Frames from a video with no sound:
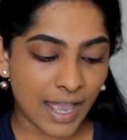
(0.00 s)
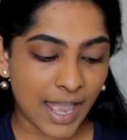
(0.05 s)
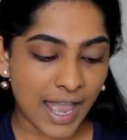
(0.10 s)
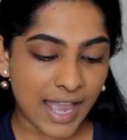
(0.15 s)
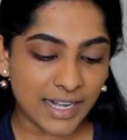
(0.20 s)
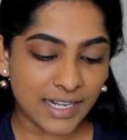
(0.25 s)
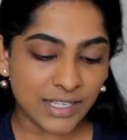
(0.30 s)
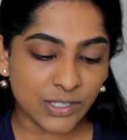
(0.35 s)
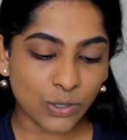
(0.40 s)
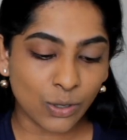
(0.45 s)

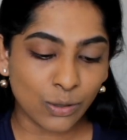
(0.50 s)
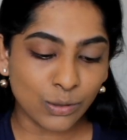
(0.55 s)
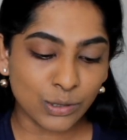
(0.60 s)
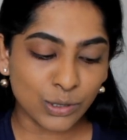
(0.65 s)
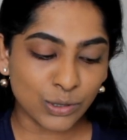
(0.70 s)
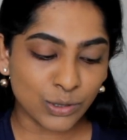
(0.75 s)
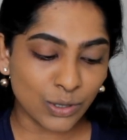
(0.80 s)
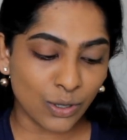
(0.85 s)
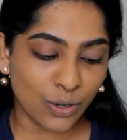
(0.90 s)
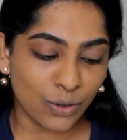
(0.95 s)
And it's
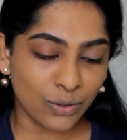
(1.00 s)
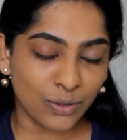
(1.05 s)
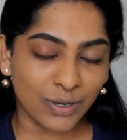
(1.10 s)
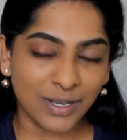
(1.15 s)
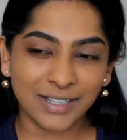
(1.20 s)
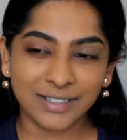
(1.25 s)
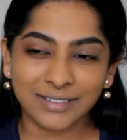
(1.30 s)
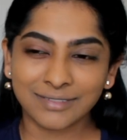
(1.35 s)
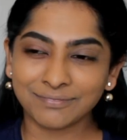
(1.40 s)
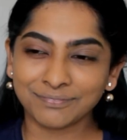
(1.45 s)
also
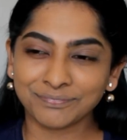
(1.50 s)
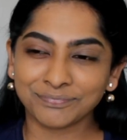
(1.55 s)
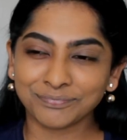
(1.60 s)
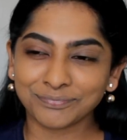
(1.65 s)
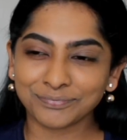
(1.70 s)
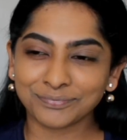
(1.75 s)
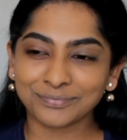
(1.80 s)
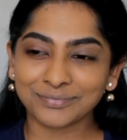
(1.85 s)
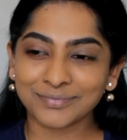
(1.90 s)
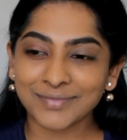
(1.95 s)

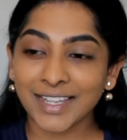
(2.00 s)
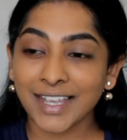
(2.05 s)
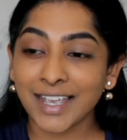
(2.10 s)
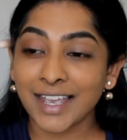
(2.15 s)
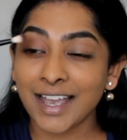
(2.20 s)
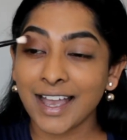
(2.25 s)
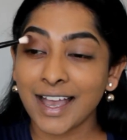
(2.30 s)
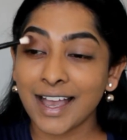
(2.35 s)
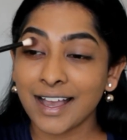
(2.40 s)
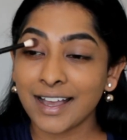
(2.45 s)

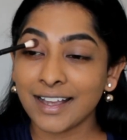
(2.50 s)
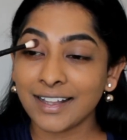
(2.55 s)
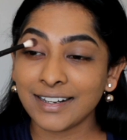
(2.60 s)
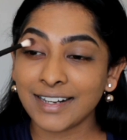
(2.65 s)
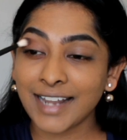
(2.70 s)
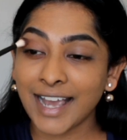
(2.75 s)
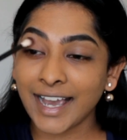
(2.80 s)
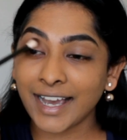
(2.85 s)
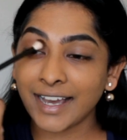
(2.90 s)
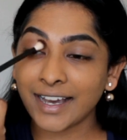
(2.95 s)

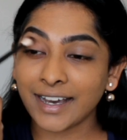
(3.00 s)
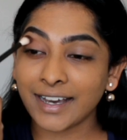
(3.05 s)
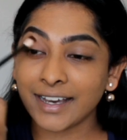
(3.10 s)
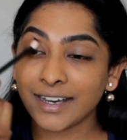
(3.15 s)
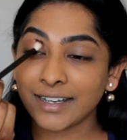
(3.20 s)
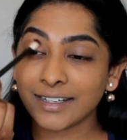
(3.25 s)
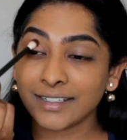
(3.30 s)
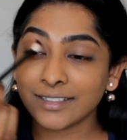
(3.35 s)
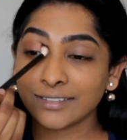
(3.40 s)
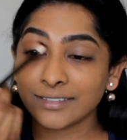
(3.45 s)
like,
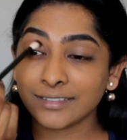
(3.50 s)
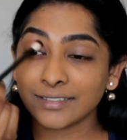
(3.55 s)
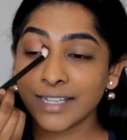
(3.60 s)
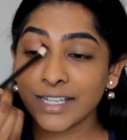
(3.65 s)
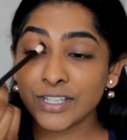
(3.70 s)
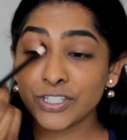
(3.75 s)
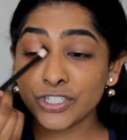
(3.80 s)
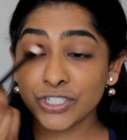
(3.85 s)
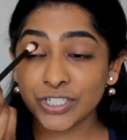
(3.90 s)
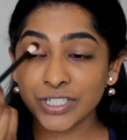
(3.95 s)

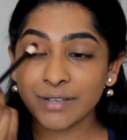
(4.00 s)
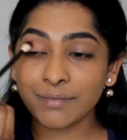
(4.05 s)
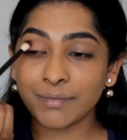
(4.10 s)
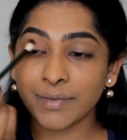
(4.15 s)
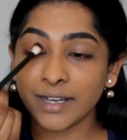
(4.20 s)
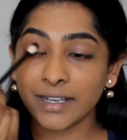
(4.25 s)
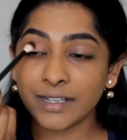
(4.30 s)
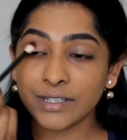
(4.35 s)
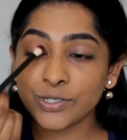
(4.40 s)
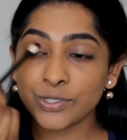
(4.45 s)
it's
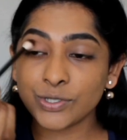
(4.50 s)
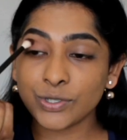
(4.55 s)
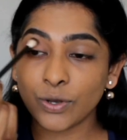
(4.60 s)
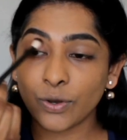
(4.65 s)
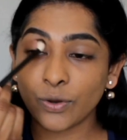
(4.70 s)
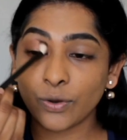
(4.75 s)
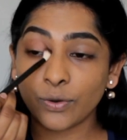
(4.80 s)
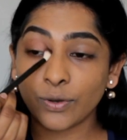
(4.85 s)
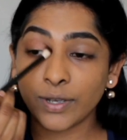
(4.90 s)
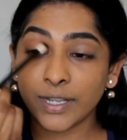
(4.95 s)
shimmer,
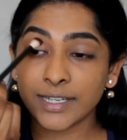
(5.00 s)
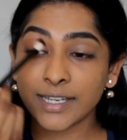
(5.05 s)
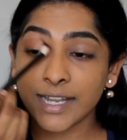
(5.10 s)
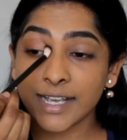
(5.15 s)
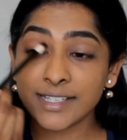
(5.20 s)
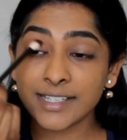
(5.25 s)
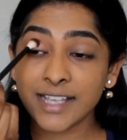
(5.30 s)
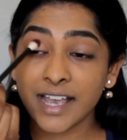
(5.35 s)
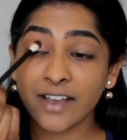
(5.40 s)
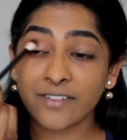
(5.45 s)
so it
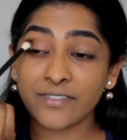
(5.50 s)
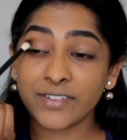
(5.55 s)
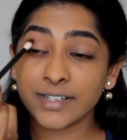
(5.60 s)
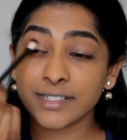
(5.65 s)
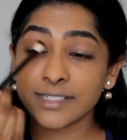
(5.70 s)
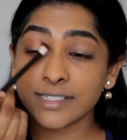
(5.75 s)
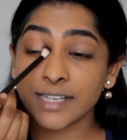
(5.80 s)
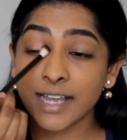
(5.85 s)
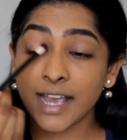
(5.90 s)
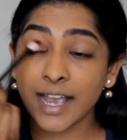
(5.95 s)
does have a
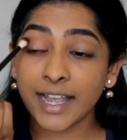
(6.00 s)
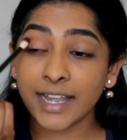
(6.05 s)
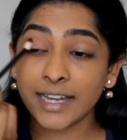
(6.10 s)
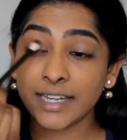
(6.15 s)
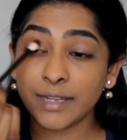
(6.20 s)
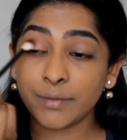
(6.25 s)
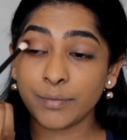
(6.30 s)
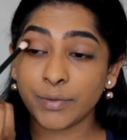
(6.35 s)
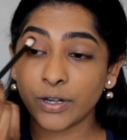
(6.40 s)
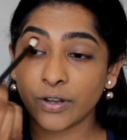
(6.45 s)

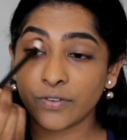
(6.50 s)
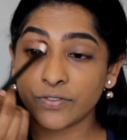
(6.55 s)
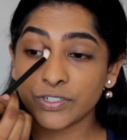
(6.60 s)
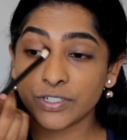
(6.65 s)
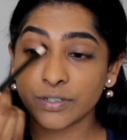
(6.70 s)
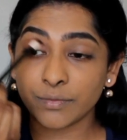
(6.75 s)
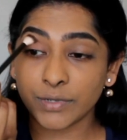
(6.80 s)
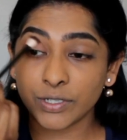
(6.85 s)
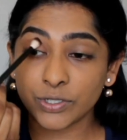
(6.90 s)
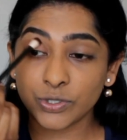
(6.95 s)
tiny bit of
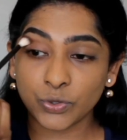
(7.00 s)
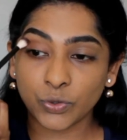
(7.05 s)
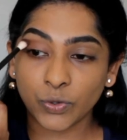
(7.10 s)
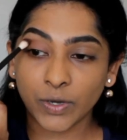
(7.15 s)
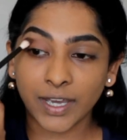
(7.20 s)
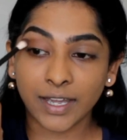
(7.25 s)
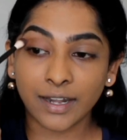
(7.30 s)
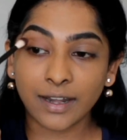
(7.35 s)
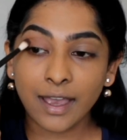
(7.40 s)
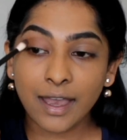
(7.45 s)
shimmer to
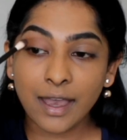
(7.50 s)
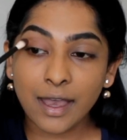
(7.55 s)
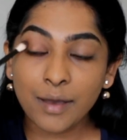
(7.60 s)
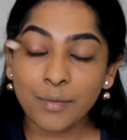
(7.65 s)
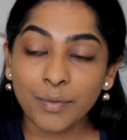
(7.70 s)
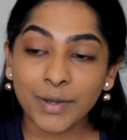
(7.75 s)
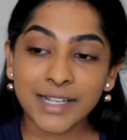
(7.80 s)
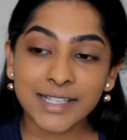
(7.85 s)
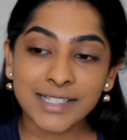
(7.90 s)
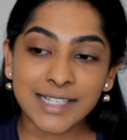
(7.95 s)
it.
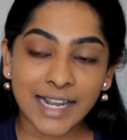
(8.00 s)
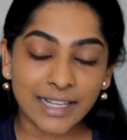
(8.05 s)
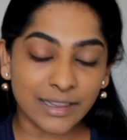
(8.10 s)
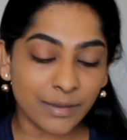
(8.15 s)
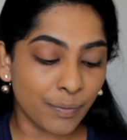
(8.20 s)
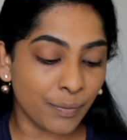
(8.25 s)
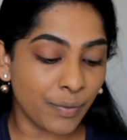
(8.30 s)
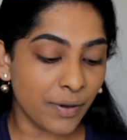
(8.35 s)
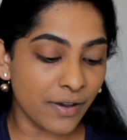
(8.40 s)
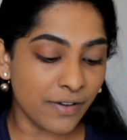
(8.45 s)
But it's like
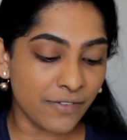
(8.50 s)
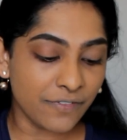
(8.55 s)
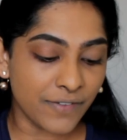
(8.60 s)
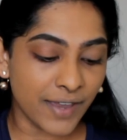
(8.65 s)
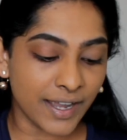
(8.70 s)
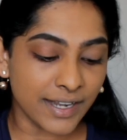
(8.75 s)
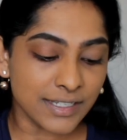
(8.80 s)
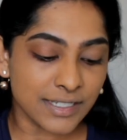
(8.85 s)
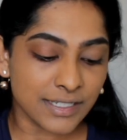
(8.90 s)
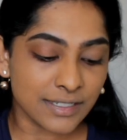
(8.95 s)
the
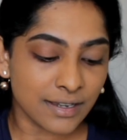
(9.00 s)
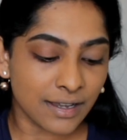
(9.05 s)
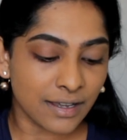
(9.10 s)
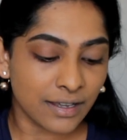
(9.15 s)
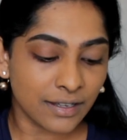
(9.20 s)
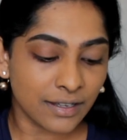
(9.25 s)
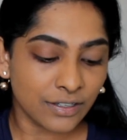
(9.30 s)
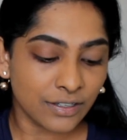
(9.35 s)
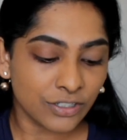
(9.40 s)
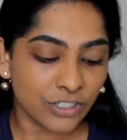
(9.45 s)
perfect
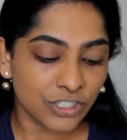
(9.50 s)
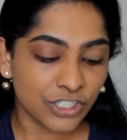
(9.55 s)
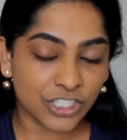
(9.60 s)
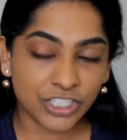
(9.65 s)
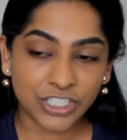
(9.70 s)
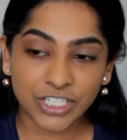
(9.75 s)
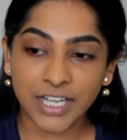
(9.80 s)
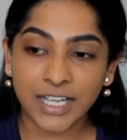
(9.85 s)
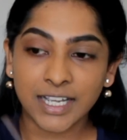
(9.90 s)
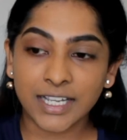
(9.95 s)

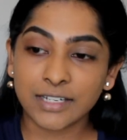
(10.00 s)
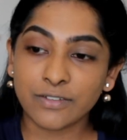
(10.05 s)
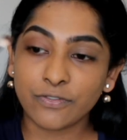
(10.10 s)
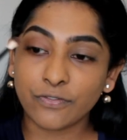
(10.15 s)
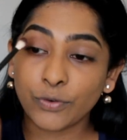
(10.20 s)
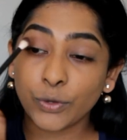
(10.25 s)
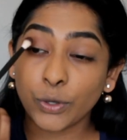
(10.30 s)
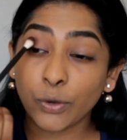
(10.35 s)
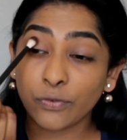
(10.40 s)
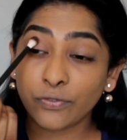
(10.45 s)
shade
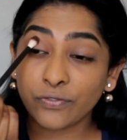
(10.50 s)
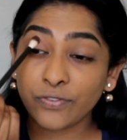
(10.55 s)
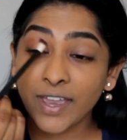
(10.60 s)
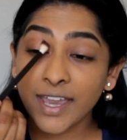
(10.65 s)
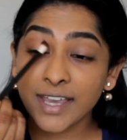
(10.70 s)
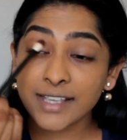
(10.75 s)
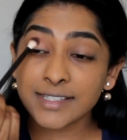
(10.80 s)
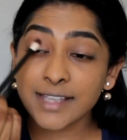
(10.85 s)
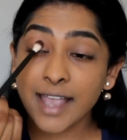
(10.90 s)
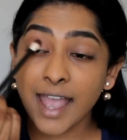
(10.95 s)
for your
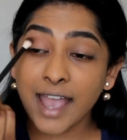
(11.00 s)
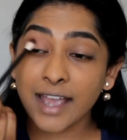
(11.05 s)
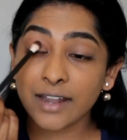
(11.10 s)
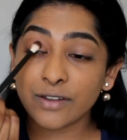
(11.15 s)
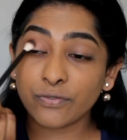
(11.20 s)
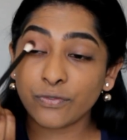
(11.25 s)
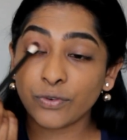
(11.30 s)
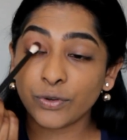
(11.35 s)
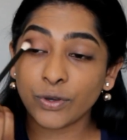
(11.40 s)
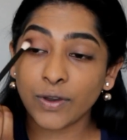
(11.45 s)
face
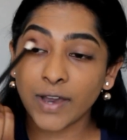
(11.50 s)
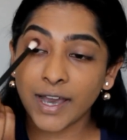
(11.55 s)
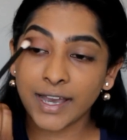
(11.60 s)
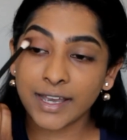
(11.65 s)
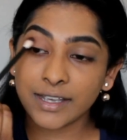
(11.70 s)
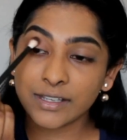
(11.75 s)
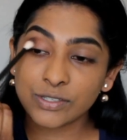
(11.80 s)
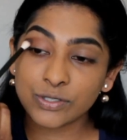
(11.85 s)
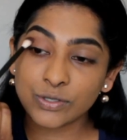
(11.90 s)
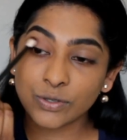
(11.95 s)
and for your
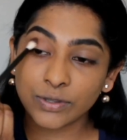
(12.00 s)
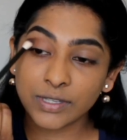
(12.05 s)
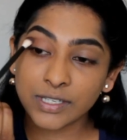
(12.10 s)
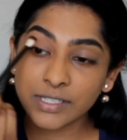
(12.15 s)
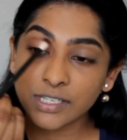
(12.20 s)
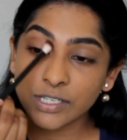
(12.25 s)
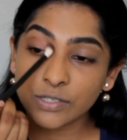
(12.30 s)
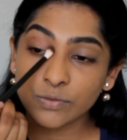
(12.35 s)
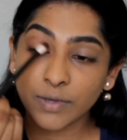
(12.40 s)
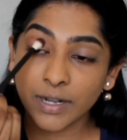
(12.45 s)
eyes. So
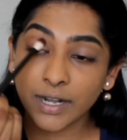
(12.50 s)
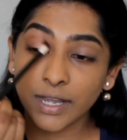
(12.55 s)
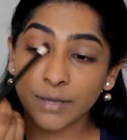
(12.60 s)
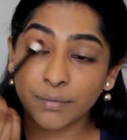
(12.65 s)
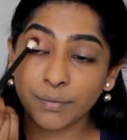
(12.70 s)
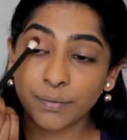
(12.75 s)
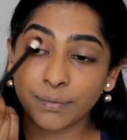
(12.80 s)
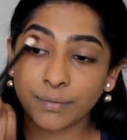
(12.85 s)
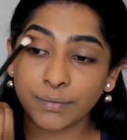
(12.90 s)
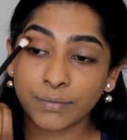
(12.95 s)
this is what
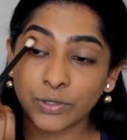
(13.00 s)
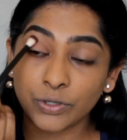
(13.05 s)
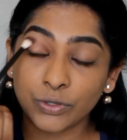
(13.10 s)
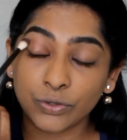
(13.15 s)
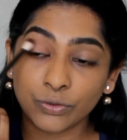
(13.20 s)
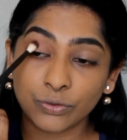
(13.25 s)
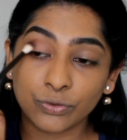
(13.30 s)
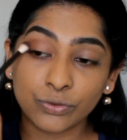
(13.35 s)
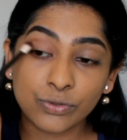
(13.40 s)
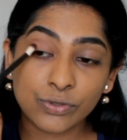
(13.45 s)
I
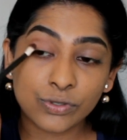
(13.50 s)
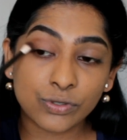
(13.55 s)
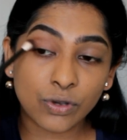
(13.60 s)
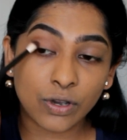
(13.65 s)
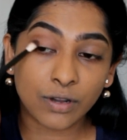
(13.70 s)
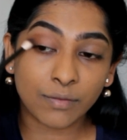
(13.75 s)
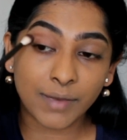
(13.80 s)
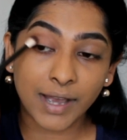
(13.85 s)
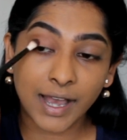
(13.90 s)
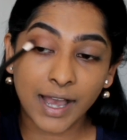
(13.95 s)
use
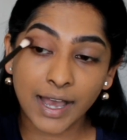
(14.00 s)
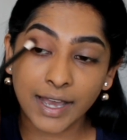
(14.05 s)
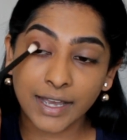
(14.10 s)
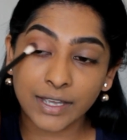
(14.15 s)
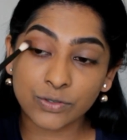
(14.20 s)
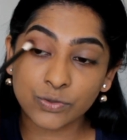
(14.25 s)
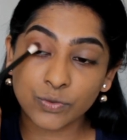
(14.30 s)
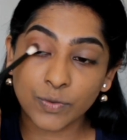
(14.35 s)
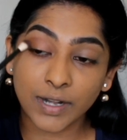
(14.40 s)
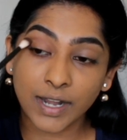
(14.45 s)
on my
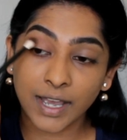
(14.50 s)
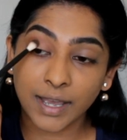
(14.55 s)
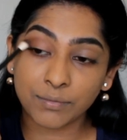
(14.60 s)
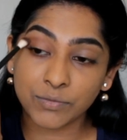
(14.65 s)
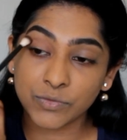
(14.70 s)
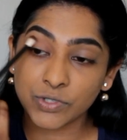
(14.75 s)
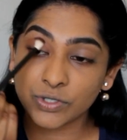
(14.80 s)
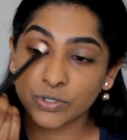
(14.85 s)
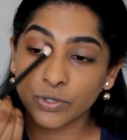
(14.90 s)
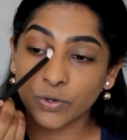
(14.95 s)
eyes when
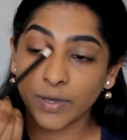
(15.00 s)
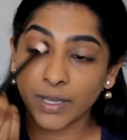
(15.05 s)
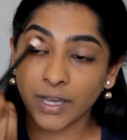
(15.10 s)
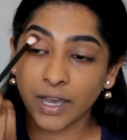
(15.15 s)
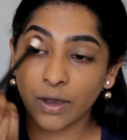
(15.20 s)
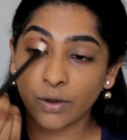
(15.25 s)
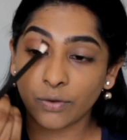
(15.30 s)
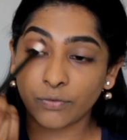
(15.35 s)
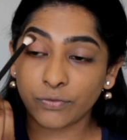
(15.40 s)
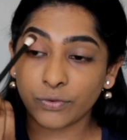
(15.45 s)
I'm just going
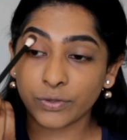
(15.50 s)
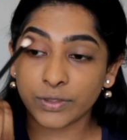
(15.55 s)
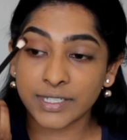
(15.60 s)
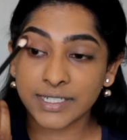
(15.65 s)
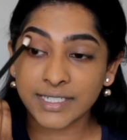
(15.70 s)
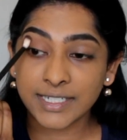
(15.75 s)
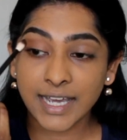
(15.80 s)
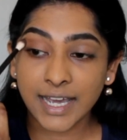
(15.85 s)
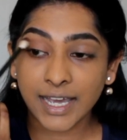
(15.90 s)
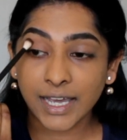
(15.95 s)
out for the
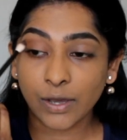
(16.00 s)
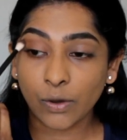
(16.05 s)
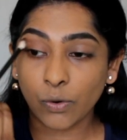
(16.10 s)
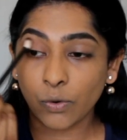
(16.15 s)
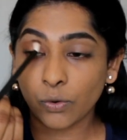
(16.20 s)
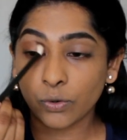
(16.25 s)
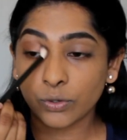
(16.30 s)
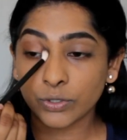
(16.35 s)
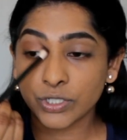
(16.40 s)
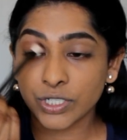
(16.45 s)
day,
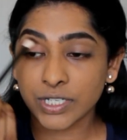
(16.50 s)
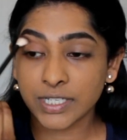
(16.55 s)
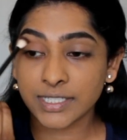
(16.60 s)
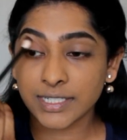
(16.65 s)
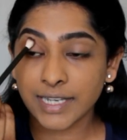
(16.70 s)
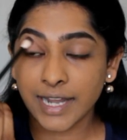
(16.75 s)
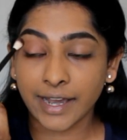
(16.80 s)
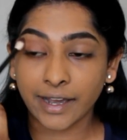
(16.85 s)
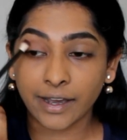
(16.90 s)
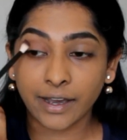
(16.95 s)
or
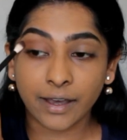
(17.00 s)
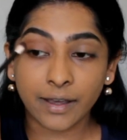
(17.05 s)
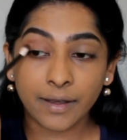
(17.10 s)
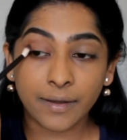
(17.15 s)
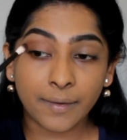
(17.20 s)
just like,